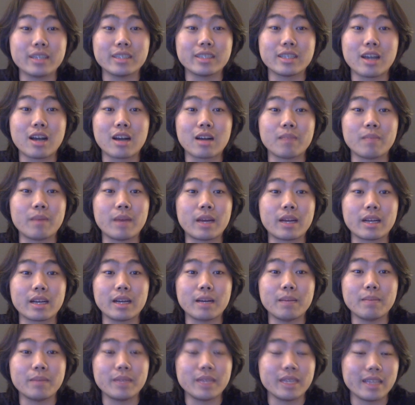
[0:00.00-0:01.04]
to talk about a
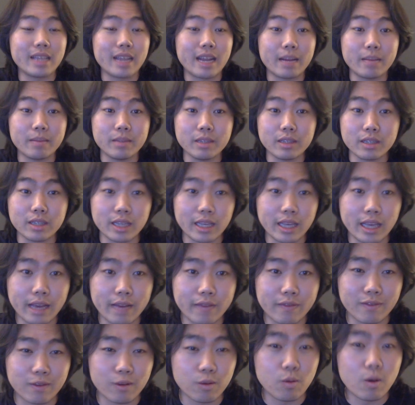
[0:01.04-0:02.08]
company that I've been looking
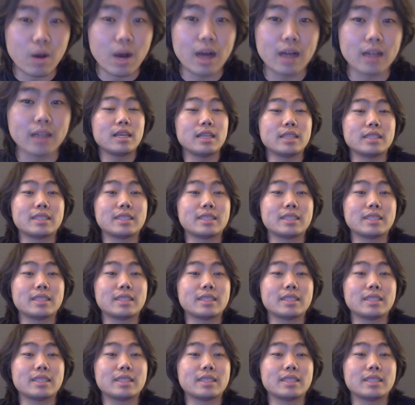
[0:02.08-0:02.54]
at for a while.